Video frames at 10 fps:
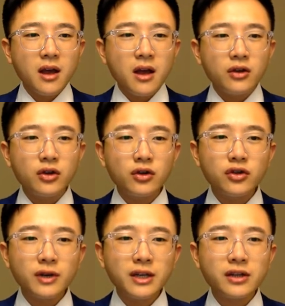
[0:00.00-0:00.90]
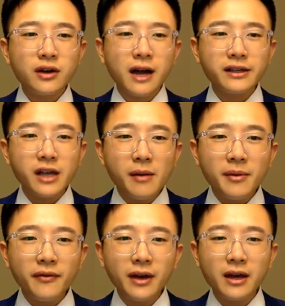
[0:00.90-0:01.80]
Two strings are
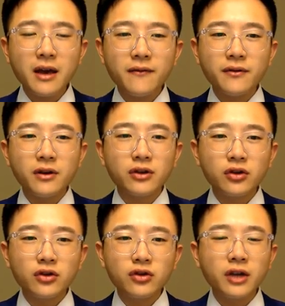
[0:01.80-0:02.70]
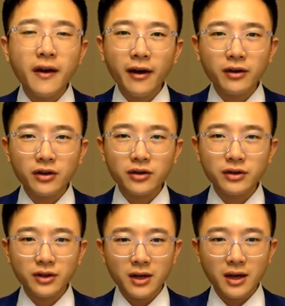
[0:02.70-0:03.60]
isomorphic if the
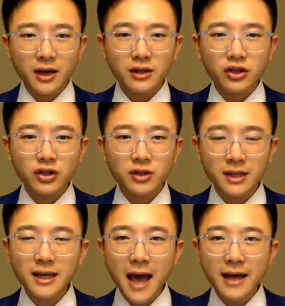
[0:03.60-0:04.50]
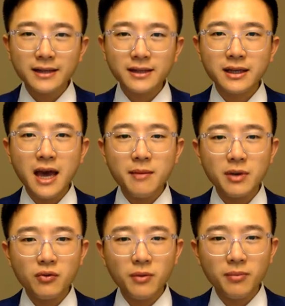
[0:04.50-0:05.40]
characters in S can be
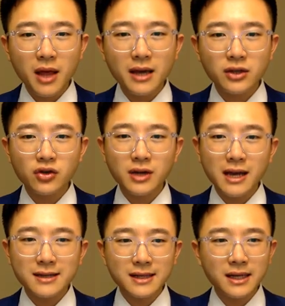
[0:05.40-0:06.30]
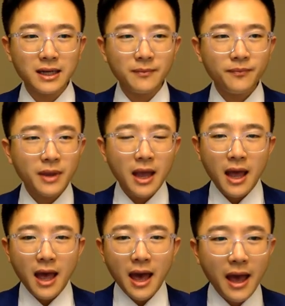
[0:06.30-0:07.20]
replaced to get T,
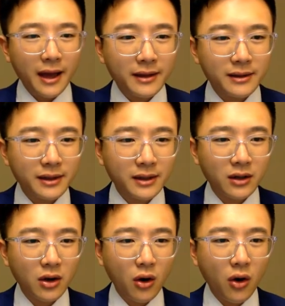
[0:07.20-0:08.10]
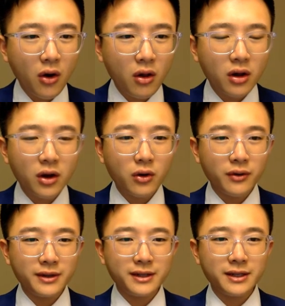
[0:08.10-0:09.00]
and all
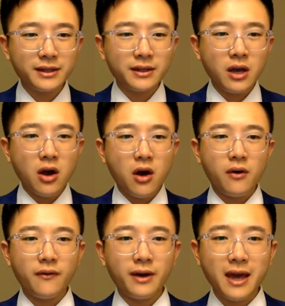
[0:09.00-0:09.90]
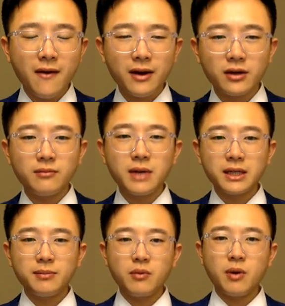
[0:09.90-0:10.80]
occurrences of a character
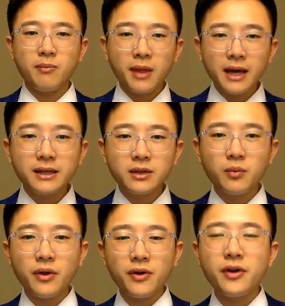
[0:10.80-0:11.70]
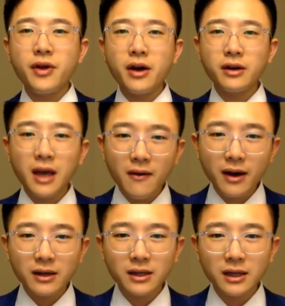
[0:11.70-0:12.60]
must be replaced with another
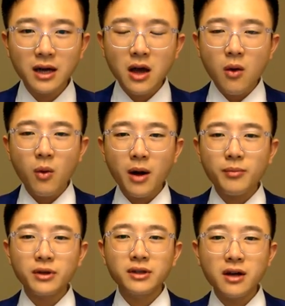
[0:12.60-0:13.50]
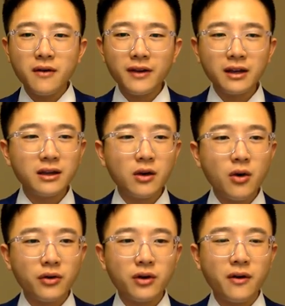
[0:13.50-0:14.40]
character while preserving the
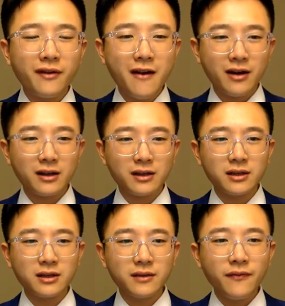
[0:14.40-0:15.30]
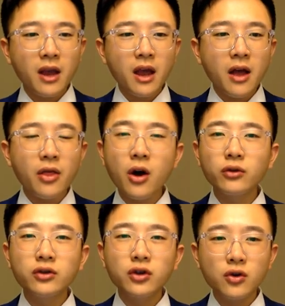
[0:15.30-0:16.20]
order of characters. No
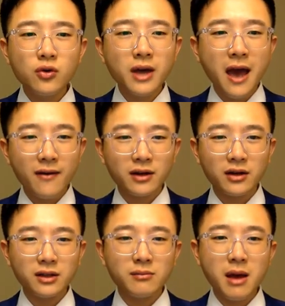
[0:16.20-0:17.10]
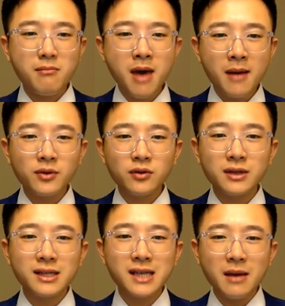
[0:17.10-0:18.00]
two characters may map to the
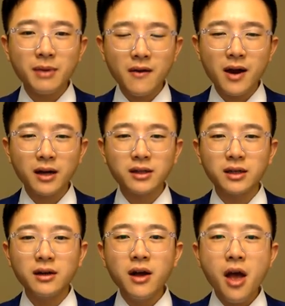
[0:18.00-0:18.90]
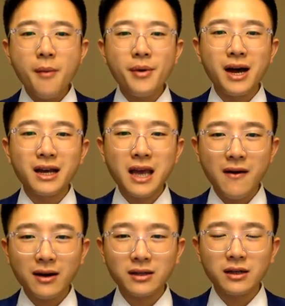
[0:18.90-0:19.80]
same character, but a
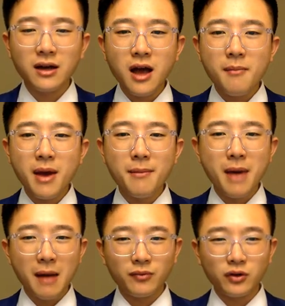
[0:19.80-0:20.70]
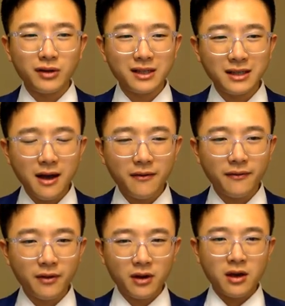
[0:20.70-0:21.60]
character may map to itself.
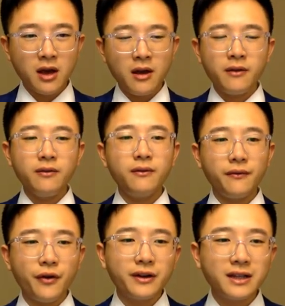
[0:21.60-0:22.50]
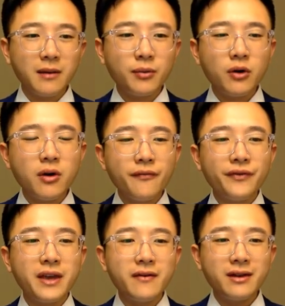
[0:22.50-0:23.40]
For example,
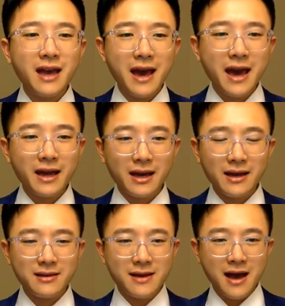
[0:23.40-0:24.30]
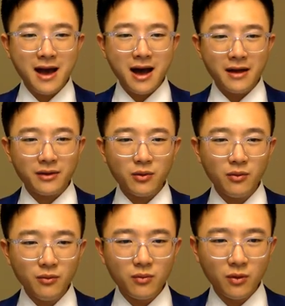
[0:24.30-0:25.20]
given egg and add,
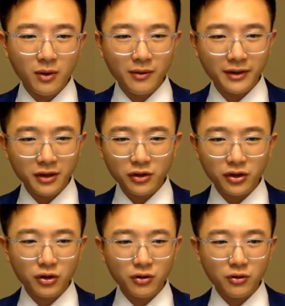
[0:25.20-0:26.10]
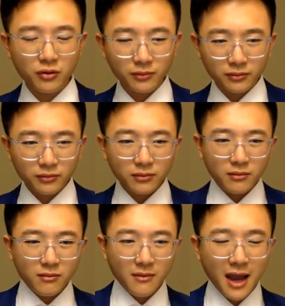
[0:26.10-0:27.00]
we return true,
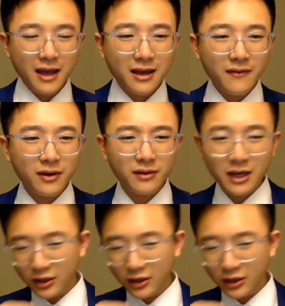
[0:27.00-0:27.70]
and given,